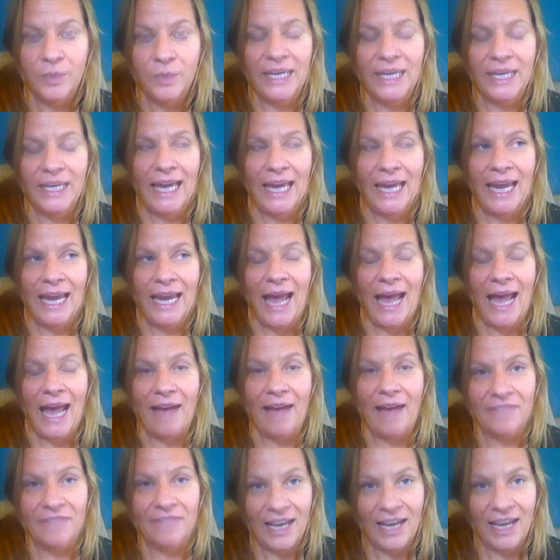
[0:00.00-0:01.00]
We can't
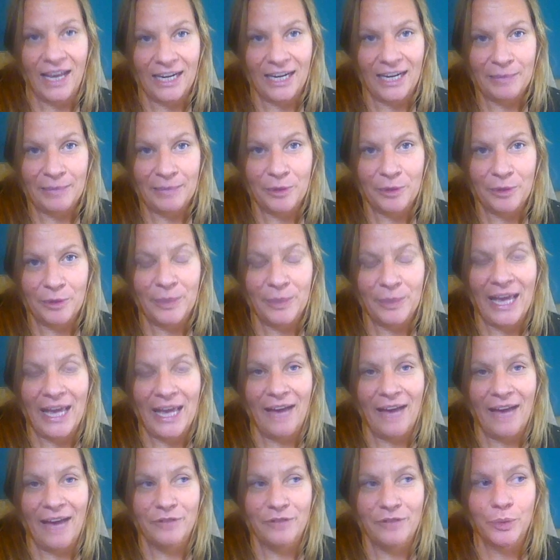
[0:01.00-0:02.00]
have that anymore. We
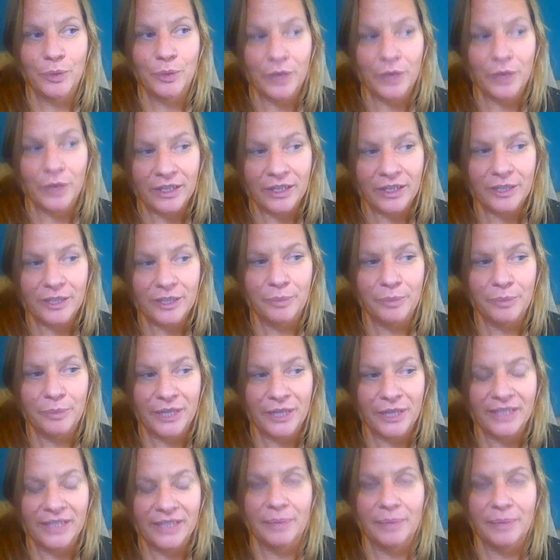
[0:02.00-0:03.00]
have to work to
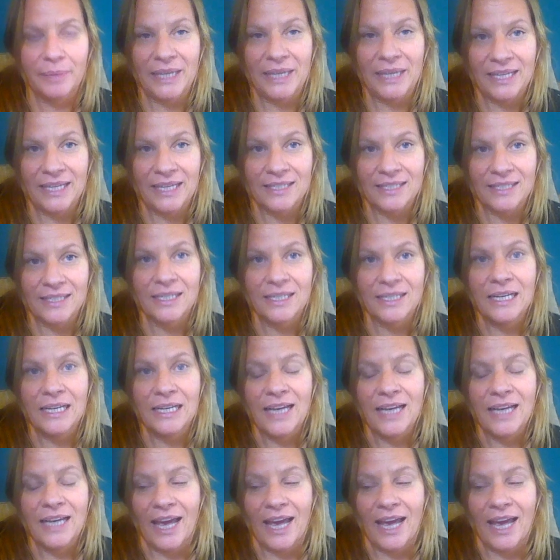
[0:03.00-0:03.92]
bring the peace.